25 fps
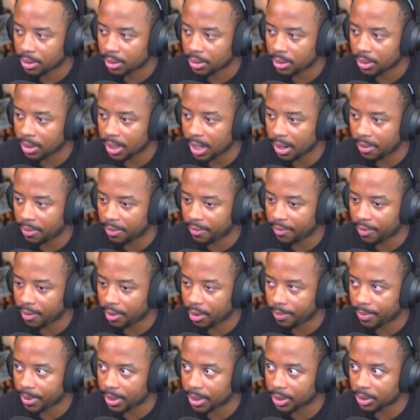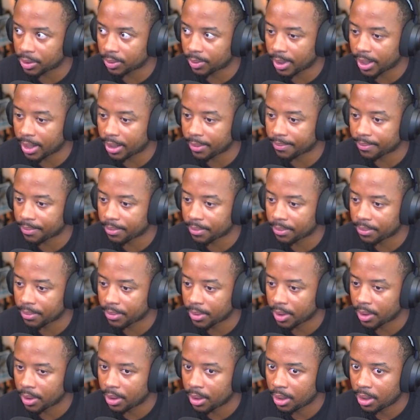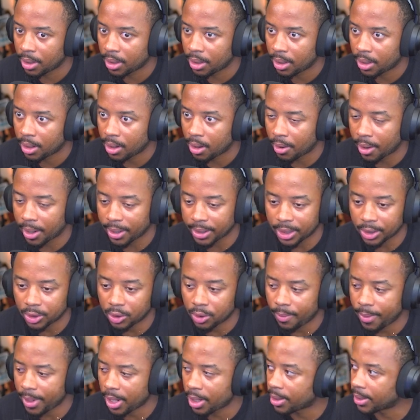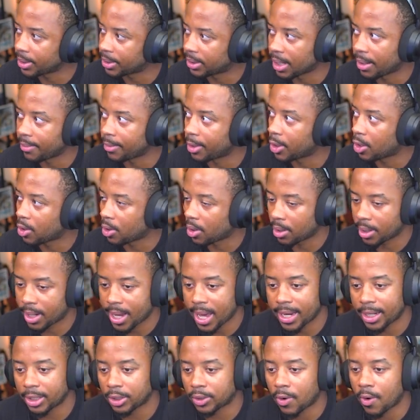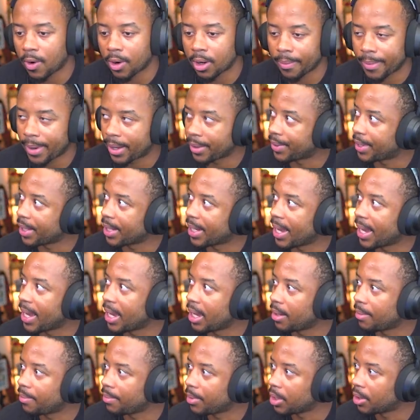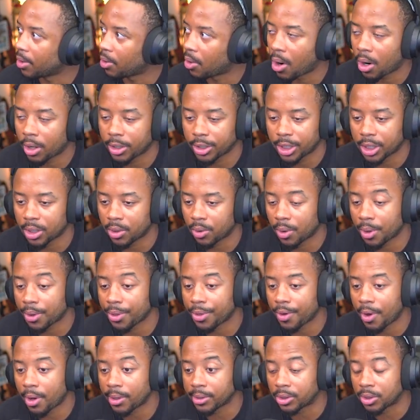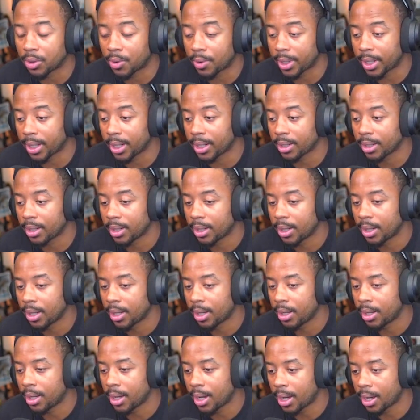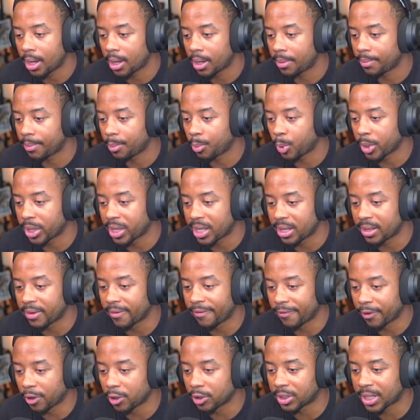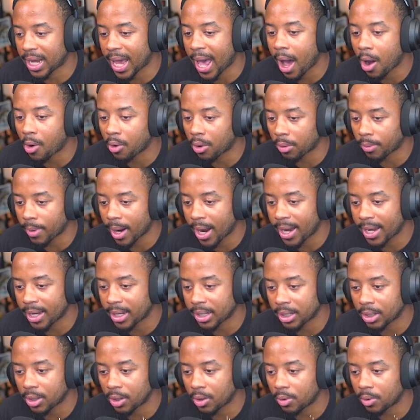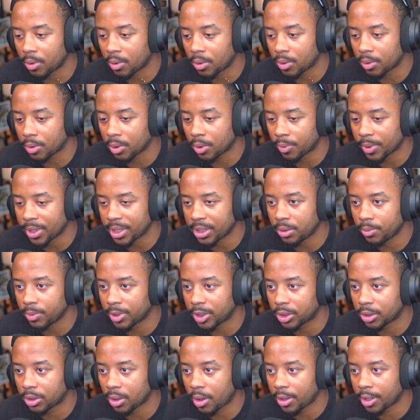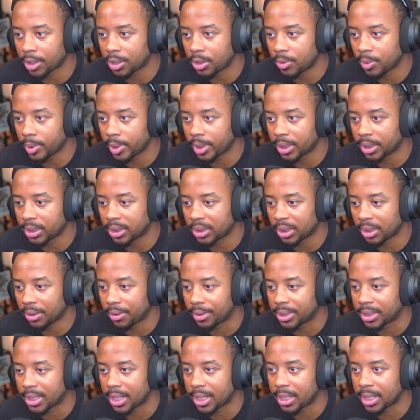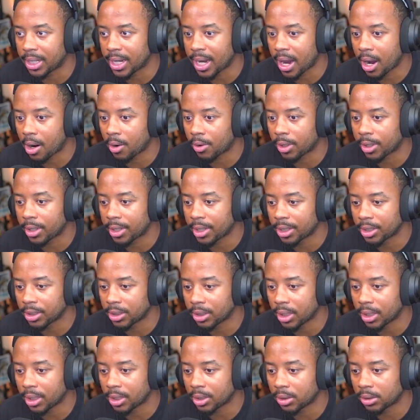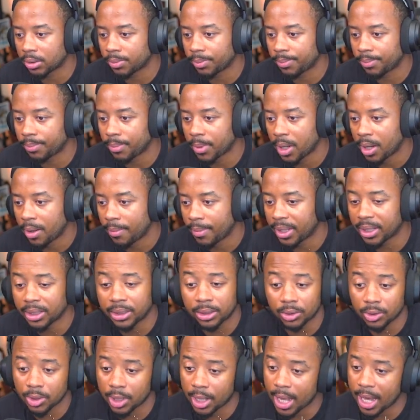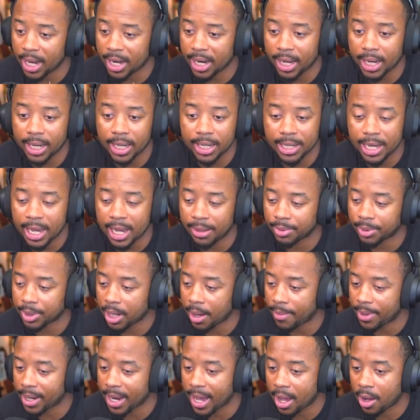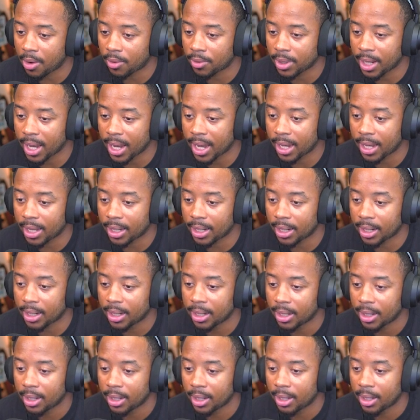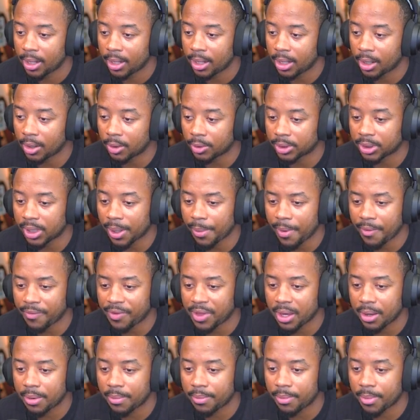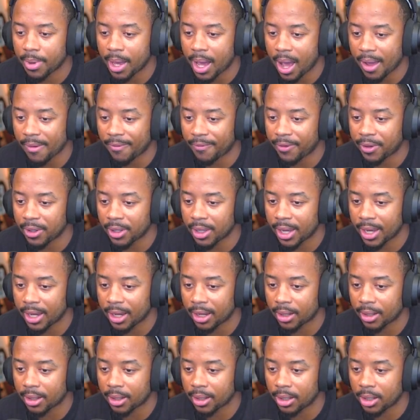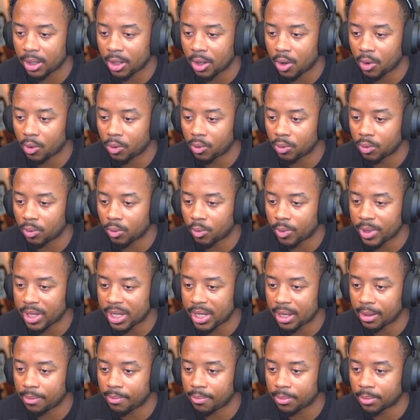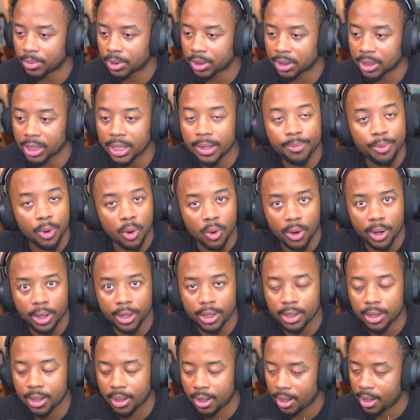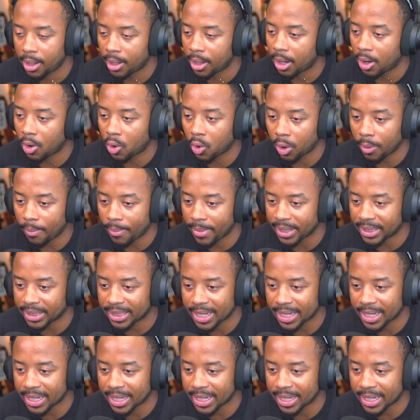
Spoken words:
Yeah, we've already been this way. All right, this will be a good time to kind of talk about the game, you know, our general thoughts on it within the first hour, right? You know, the reason we started doing this series, Indie Hour, is because there's a lot of indie games coming out, and, you know, some of them I feel like, you know, we can sleep on or miss